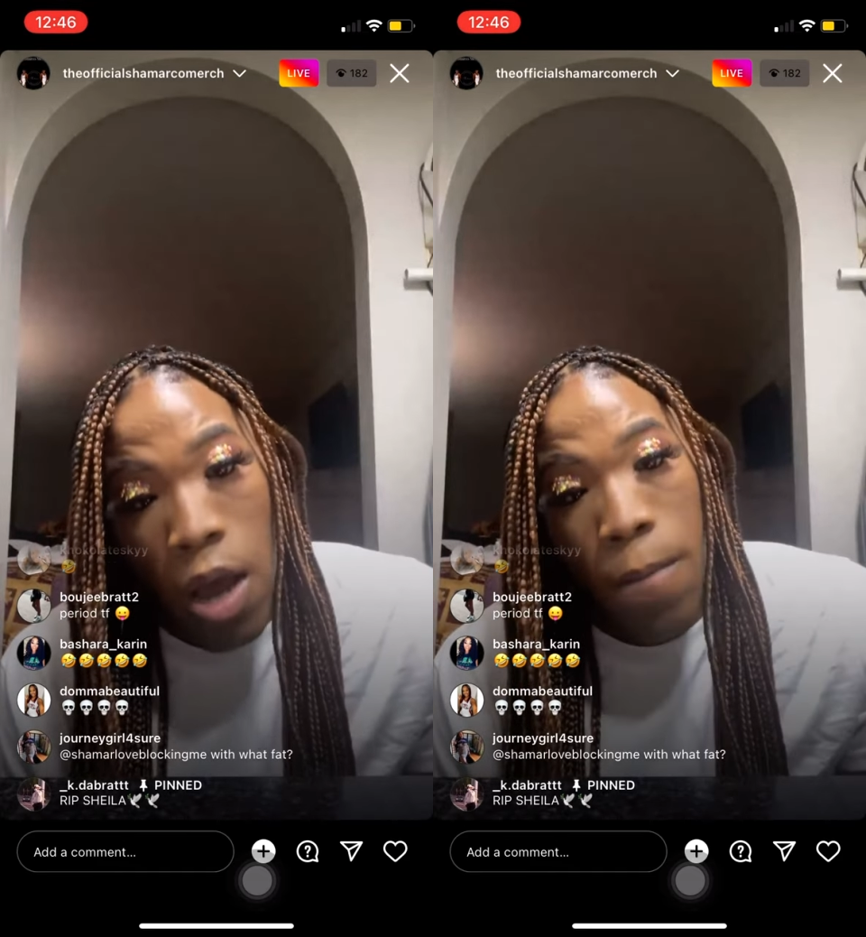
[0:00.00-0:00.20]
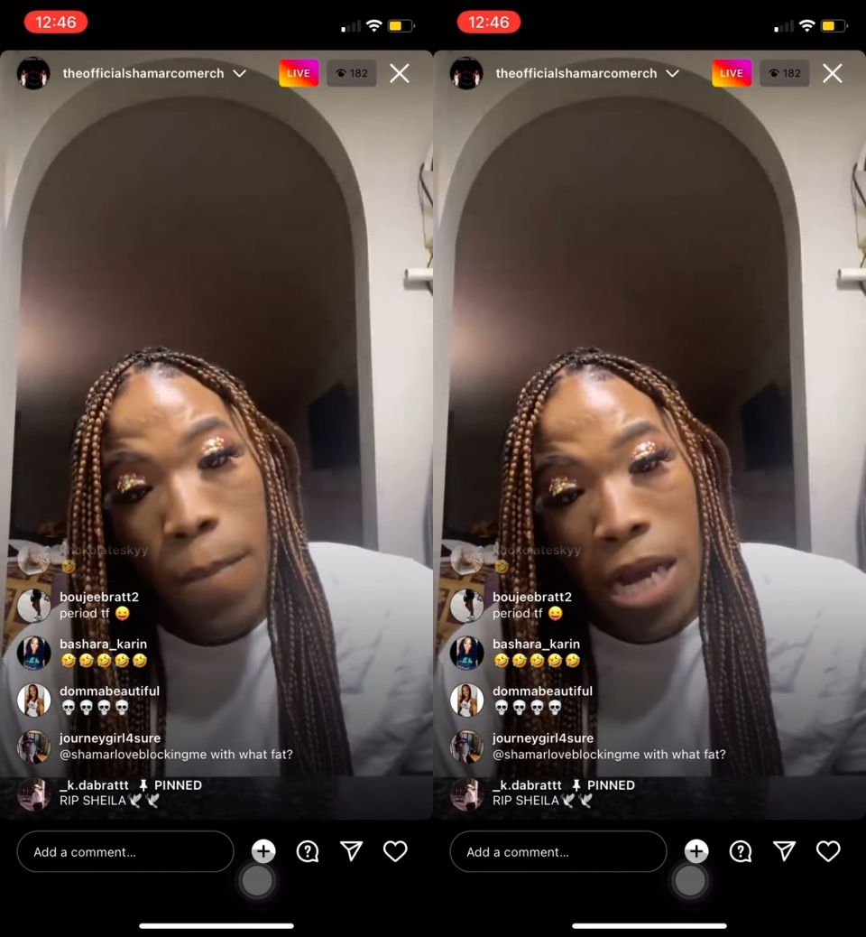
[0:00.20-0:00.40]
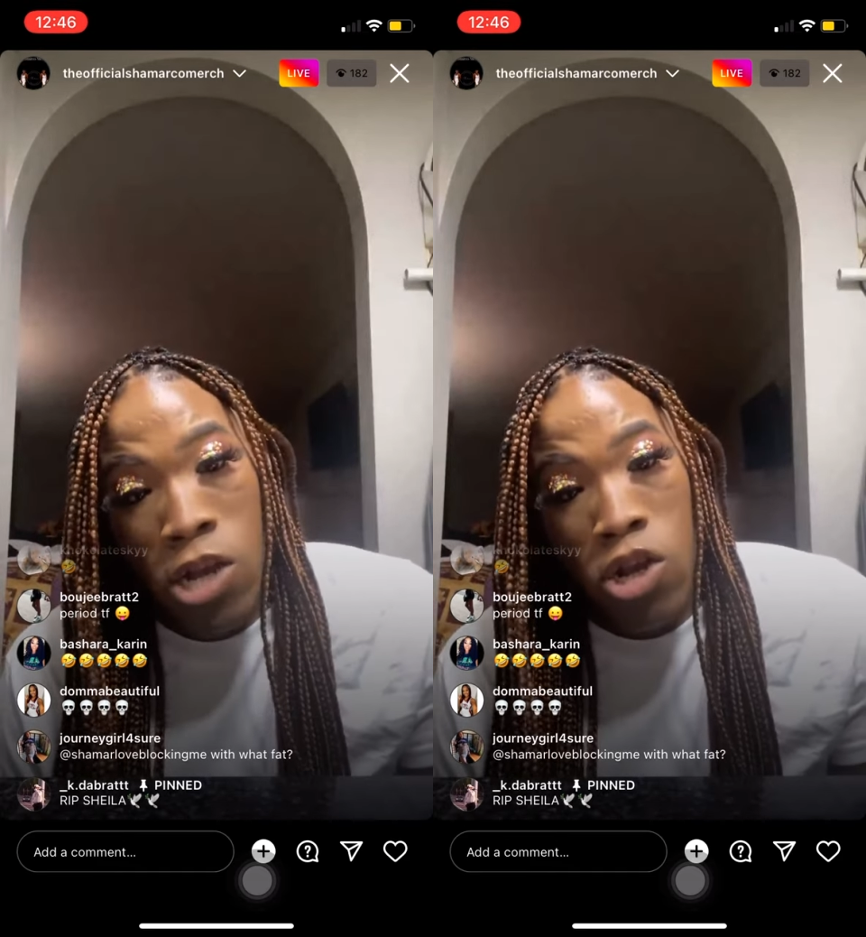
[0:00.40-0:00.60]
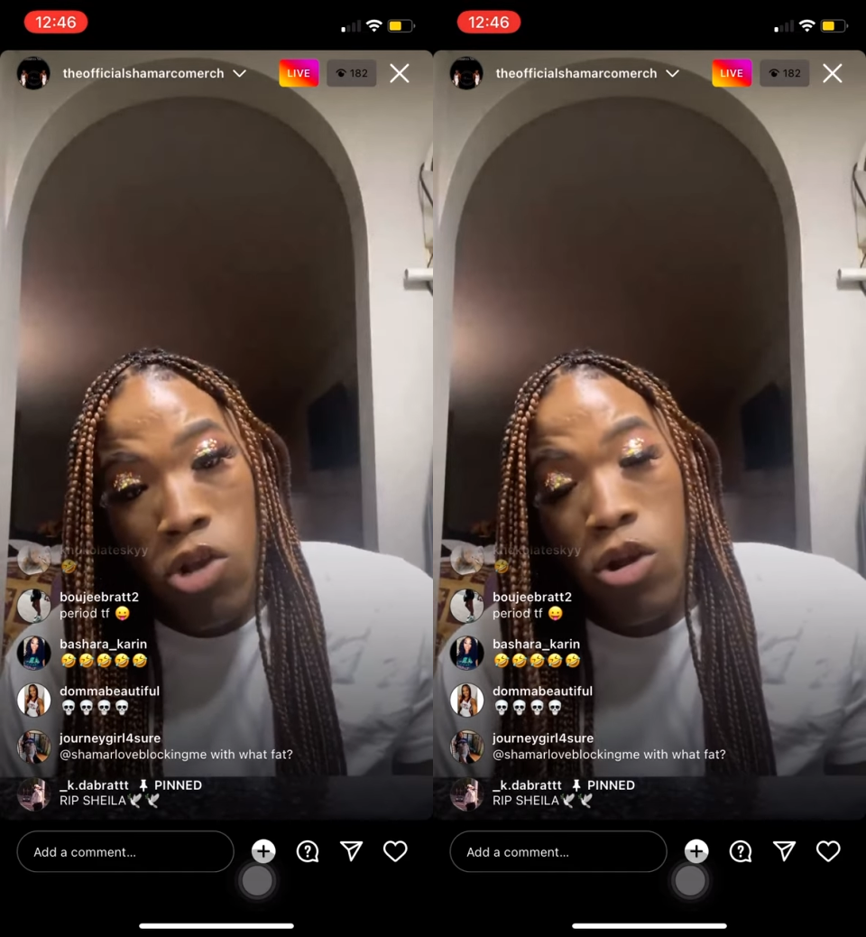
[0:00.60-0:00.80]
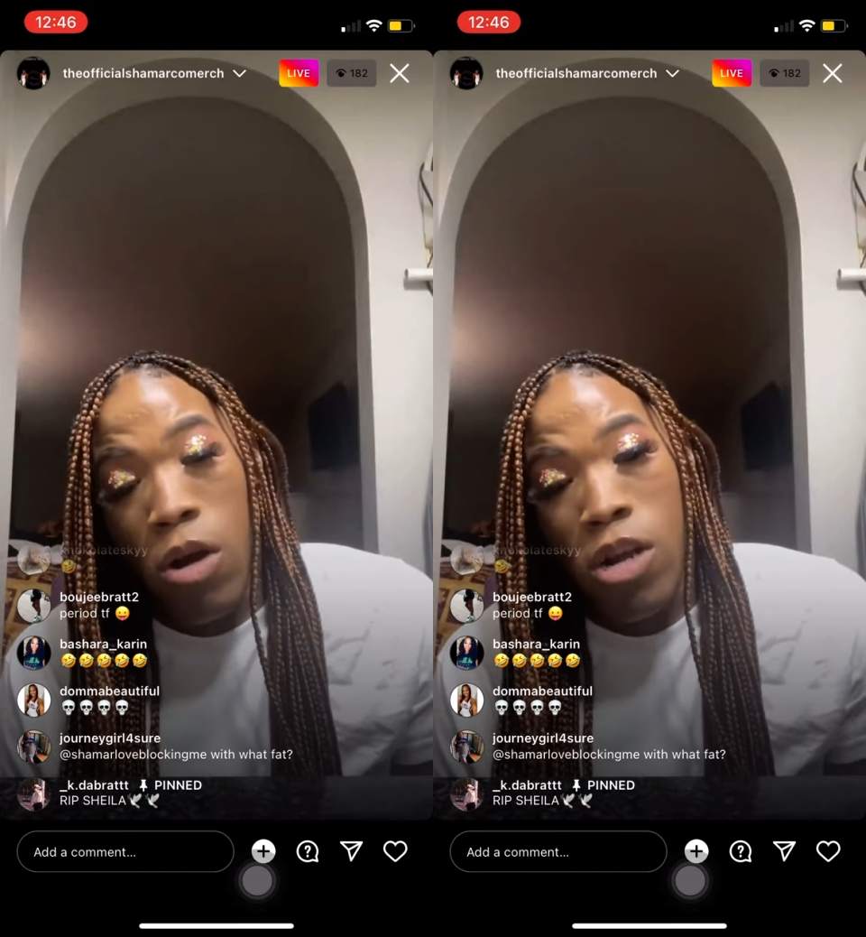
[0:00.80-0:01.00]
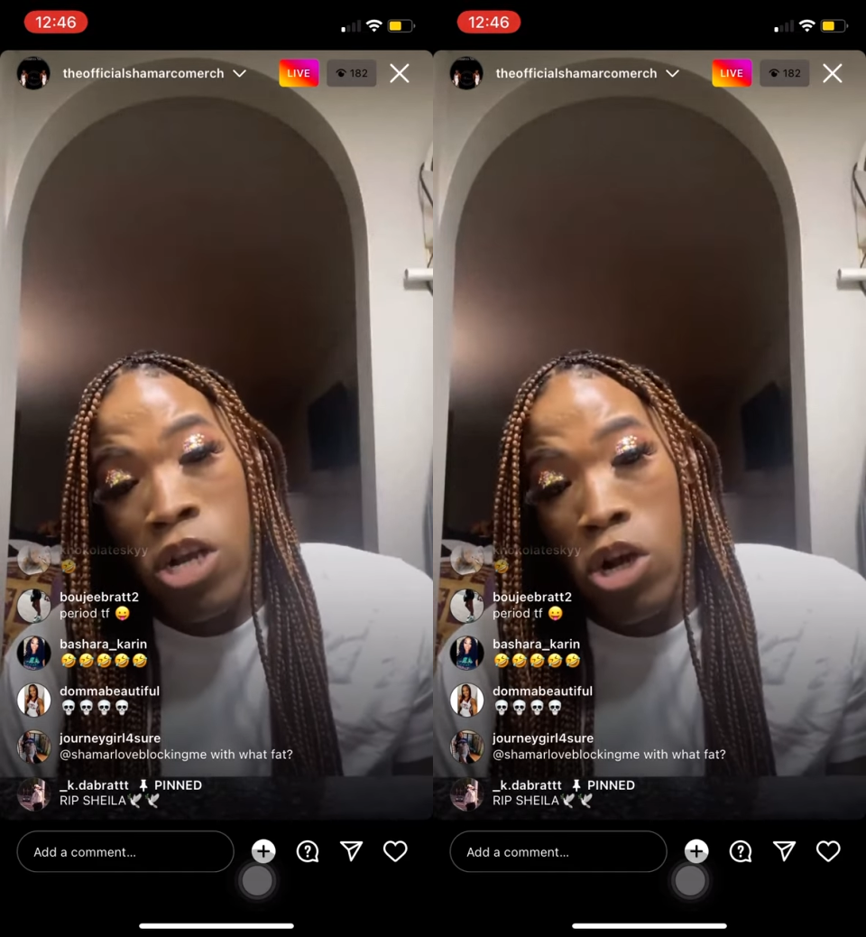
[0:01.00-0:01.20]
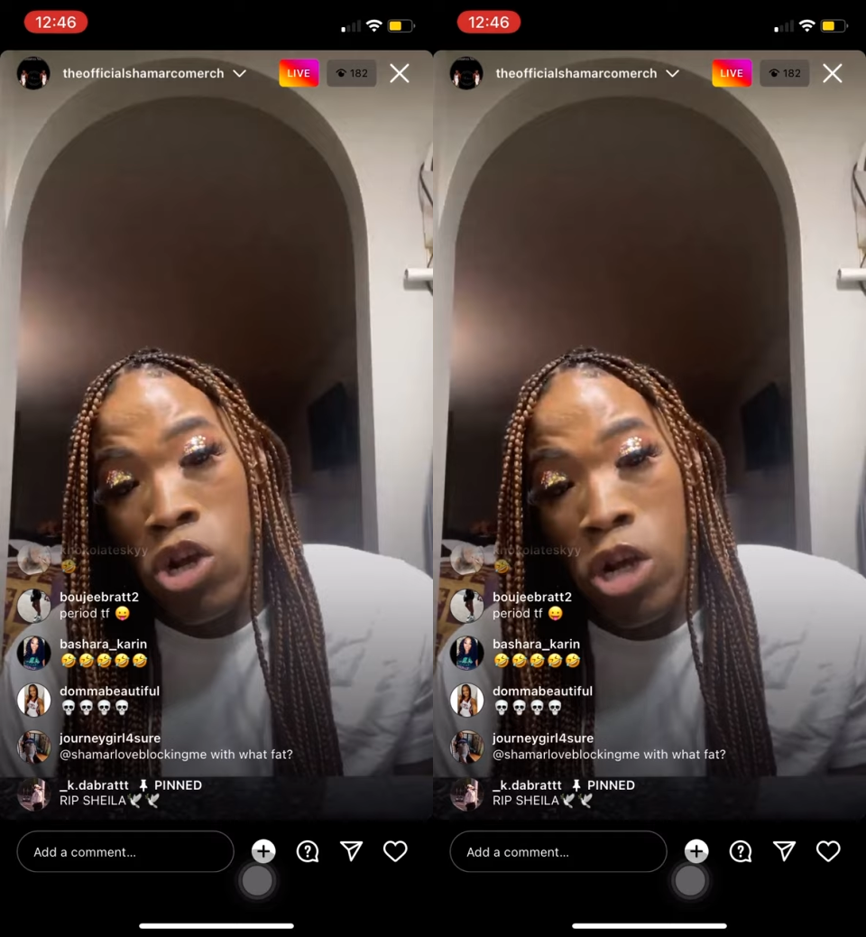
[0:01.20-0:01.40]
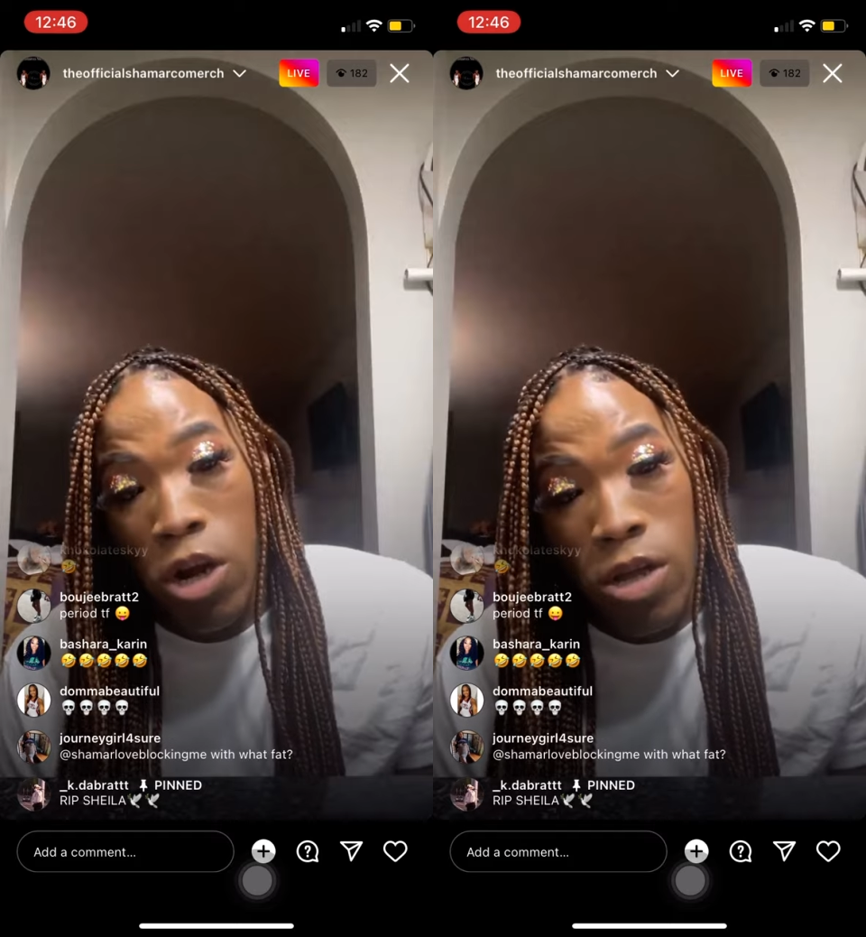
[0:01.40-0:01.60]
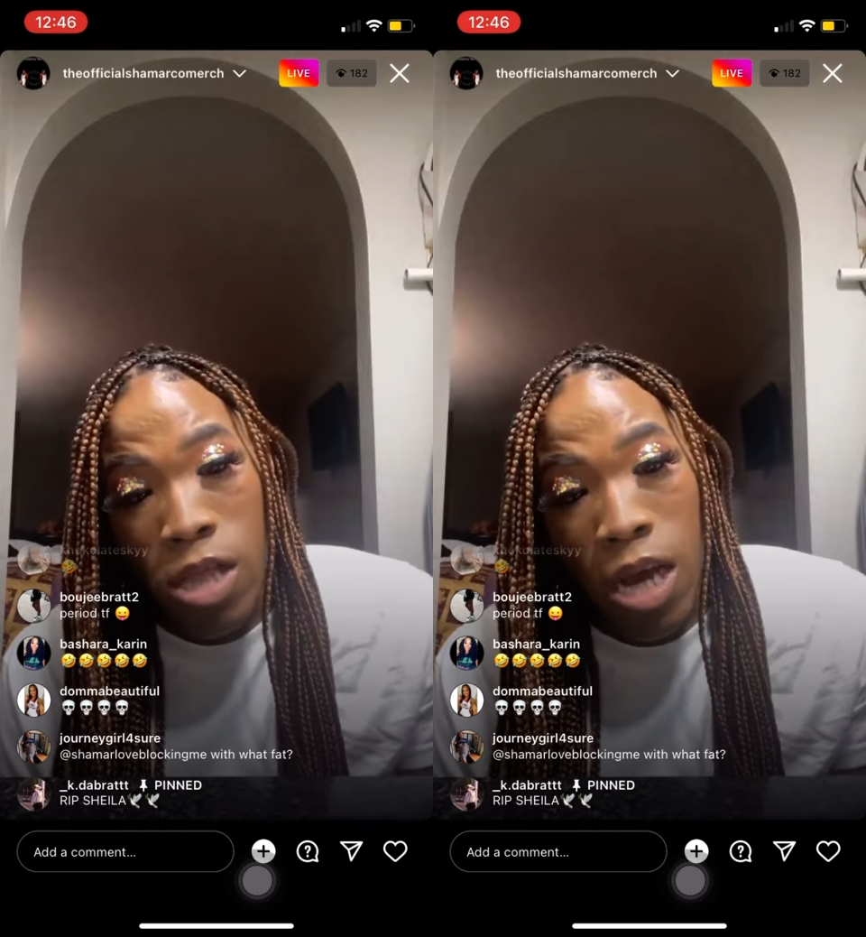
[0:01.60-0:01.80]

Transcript: Make sure you go get your shirts